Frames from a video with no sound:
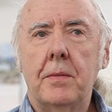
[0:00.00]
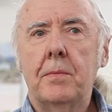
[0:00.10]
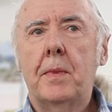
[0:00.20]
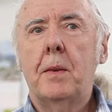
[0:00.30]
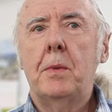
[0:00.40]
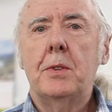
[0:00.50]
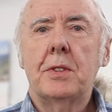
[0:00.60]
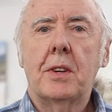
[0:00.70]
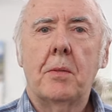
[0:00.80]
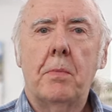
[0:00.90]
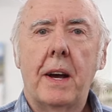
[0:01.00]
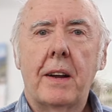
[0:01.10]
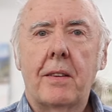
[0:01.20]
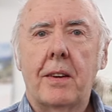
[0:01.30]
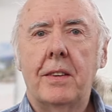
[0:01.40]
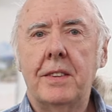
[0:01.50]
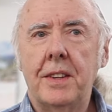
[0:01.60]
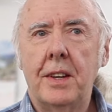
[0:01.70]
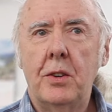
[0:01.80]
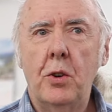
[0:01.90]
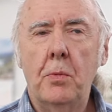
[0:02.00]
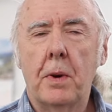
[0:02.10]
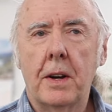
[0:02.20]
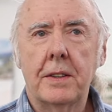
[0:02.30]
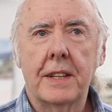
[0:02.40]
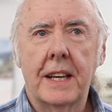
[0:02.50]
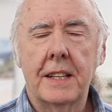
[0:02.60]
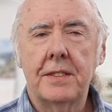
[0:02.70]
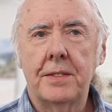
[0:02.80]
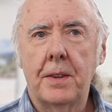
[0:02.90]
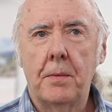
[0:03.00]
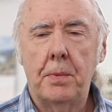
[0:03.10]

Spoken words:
My musical background is in two parts, I guess.